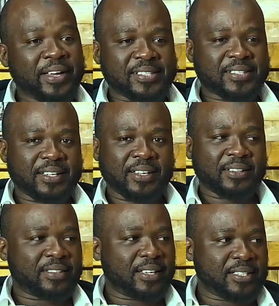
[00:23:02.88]

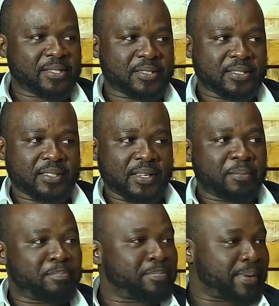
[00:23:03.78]
honestly, this
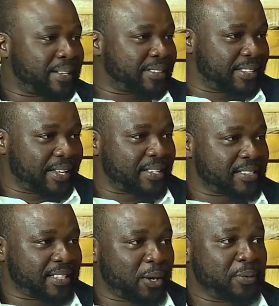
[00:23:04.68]
prank
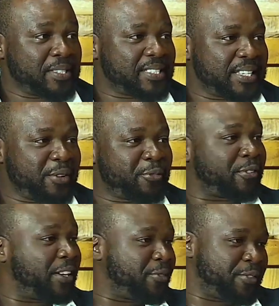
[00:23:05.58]
things we see,
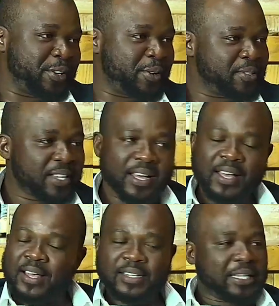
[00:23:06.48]
funny videos,
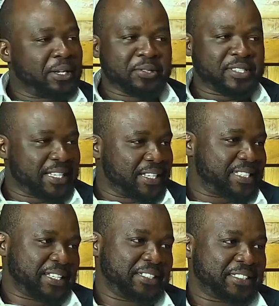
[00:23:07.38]
they don't see
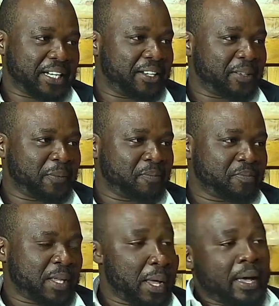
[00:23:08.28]
it in China.
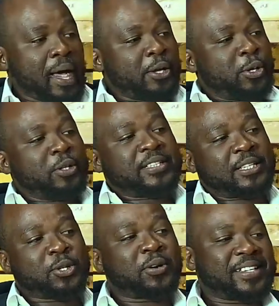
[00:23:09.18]
You know,
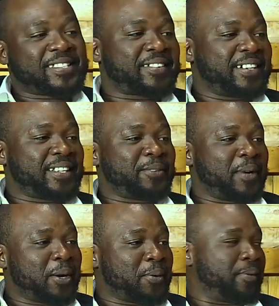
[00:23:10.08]
TikTok is
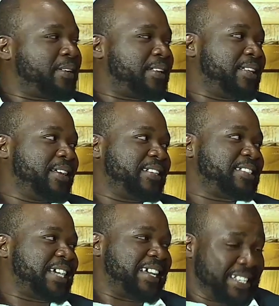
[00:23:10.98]
created by
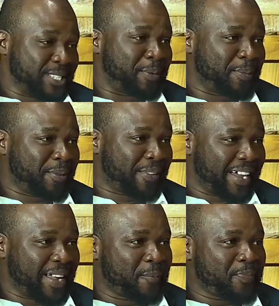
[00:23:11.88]
the Chinese people,
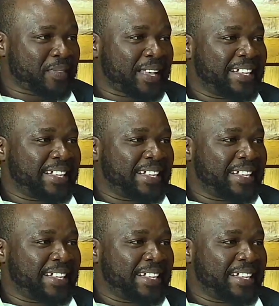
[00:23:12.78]
right?